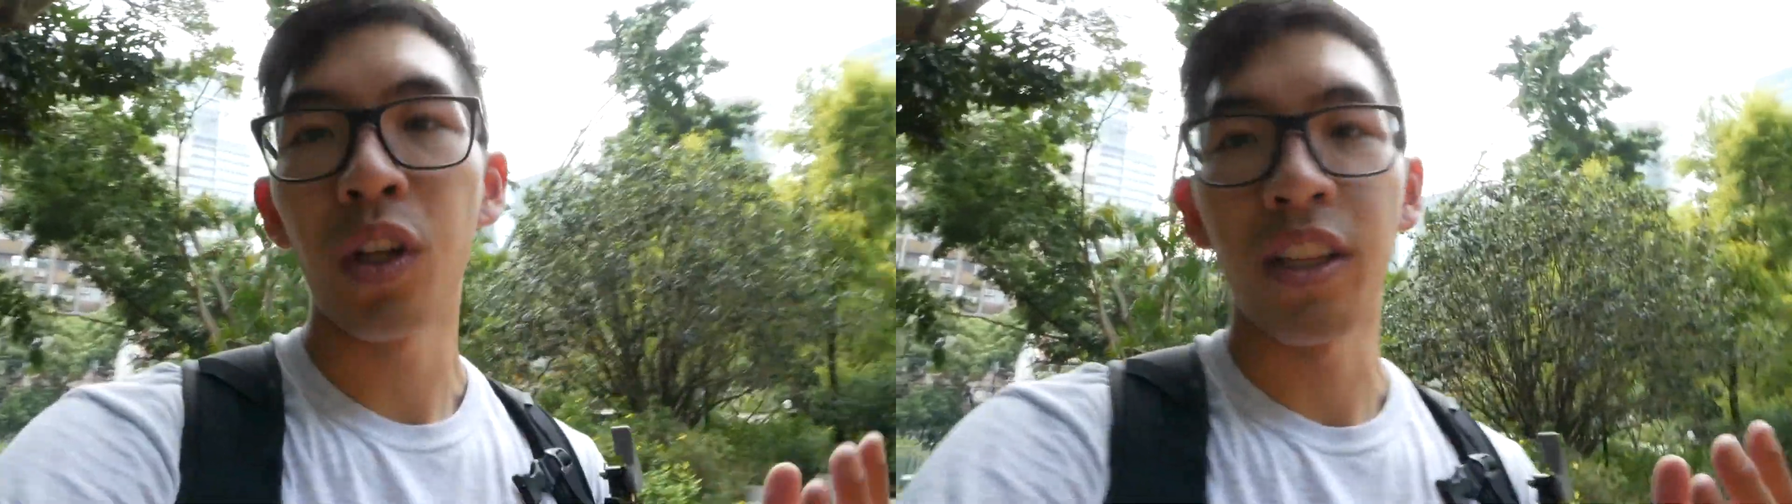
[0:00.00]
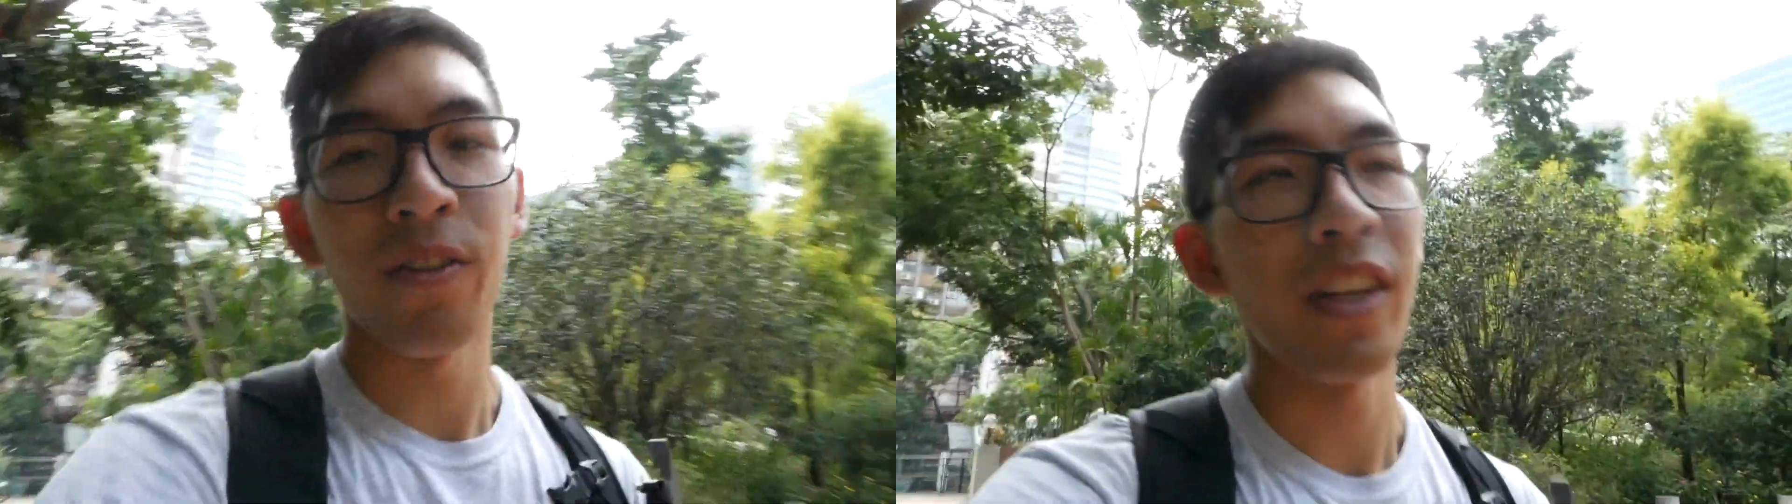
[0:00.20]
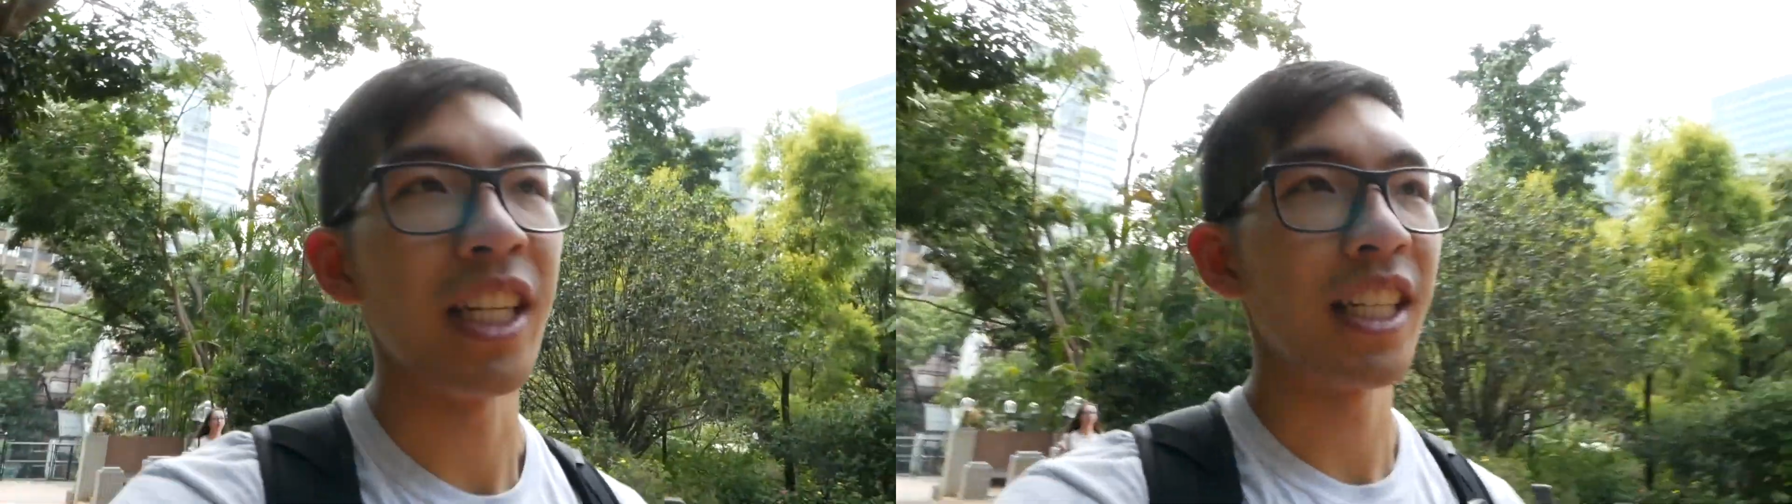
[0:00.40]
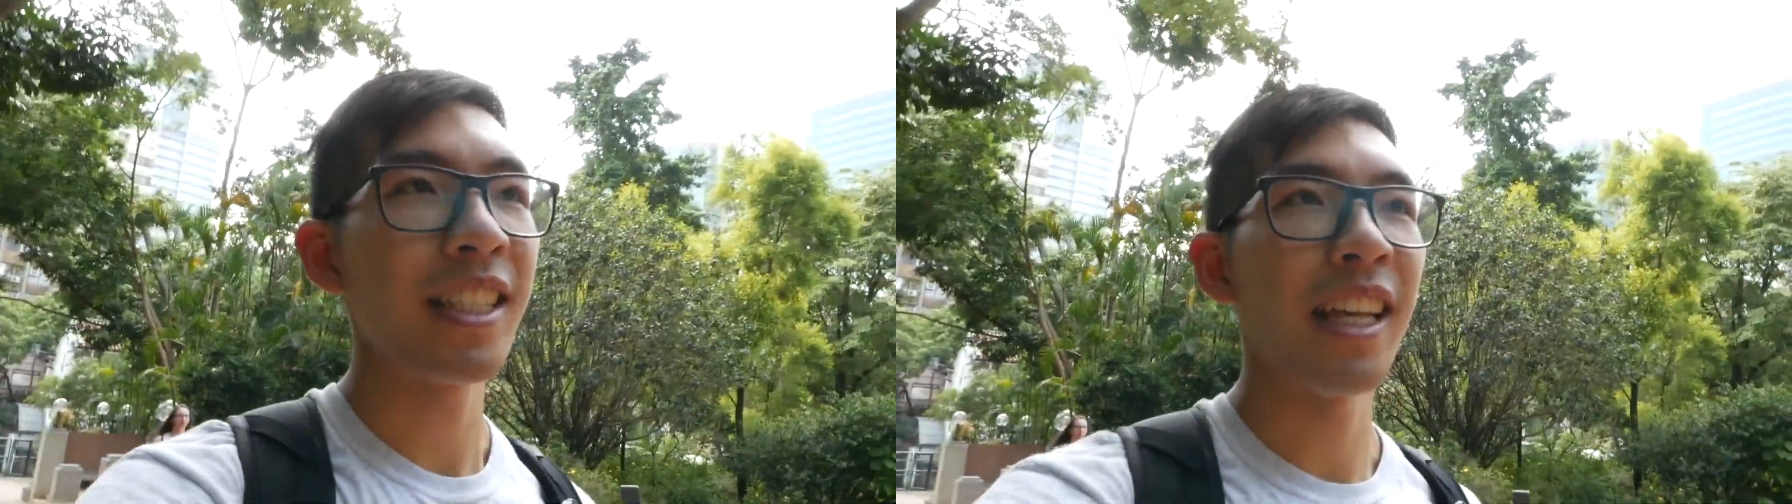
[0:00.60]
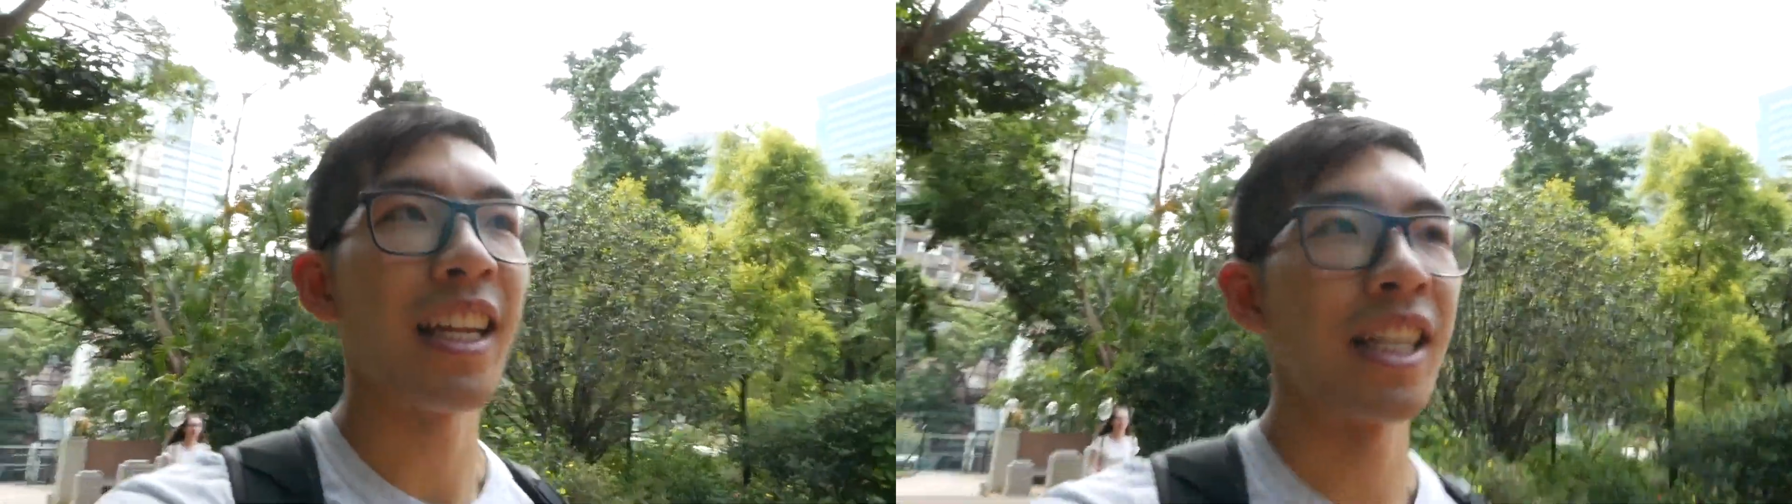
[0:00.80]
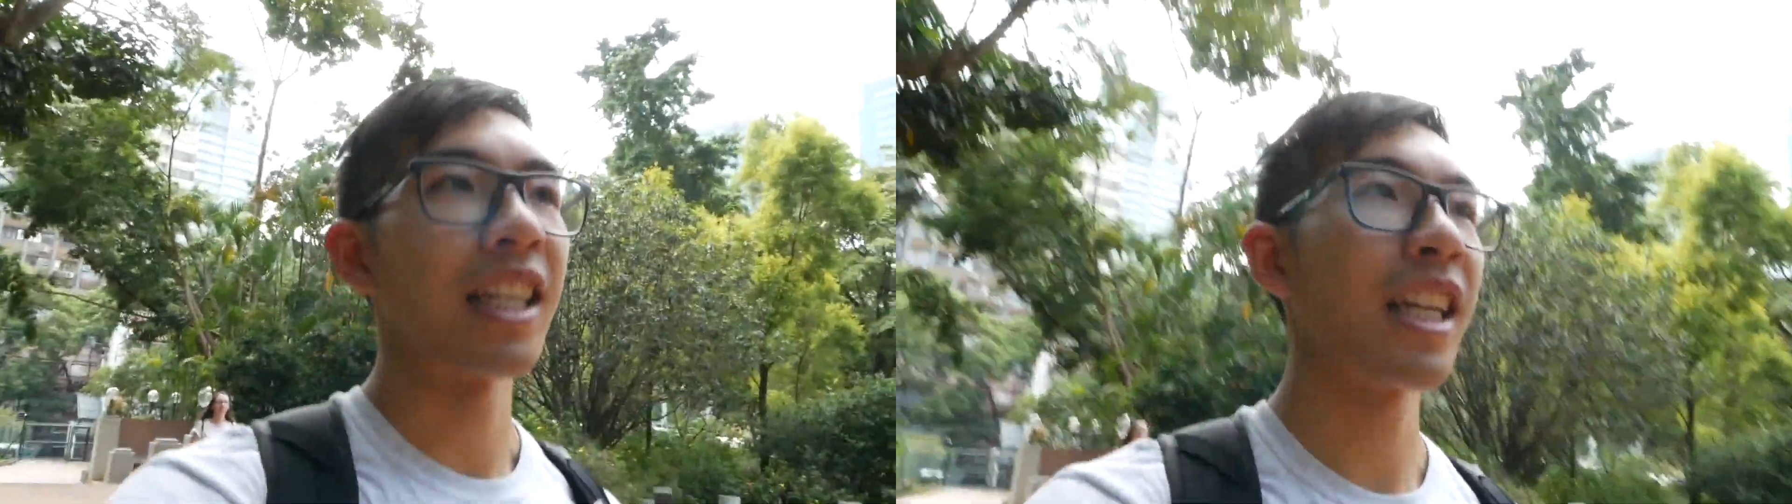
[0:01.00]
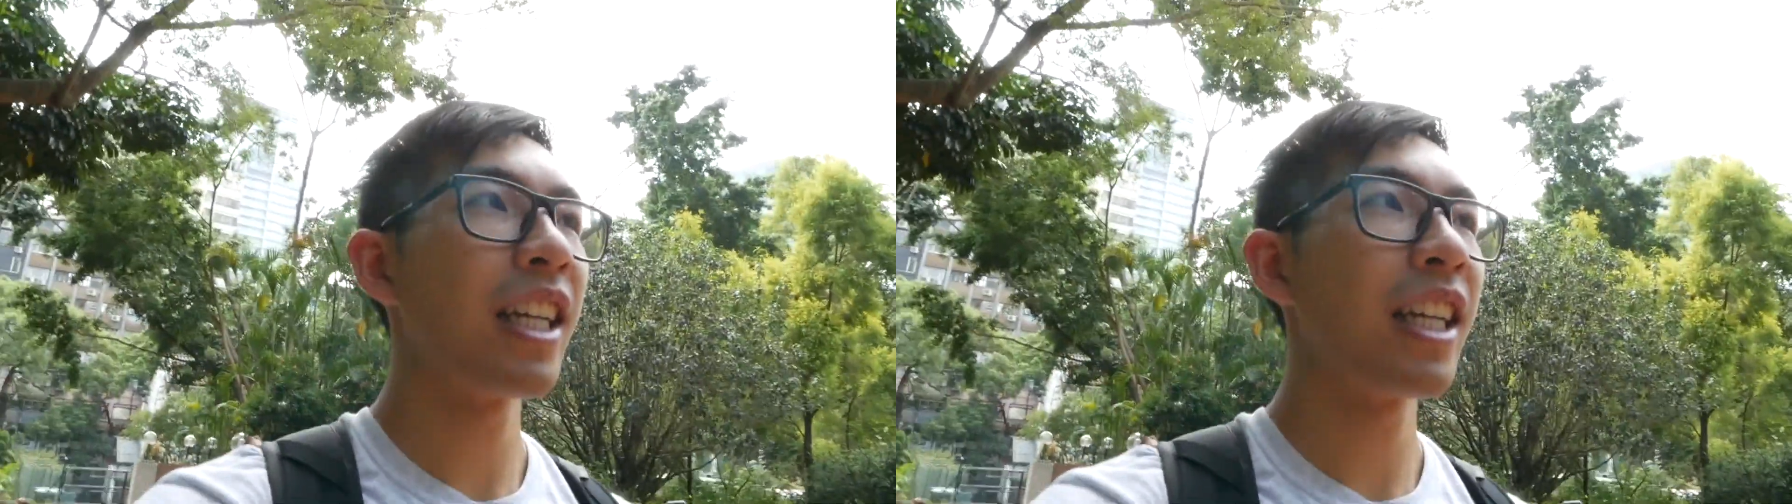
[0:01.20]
and fitness center.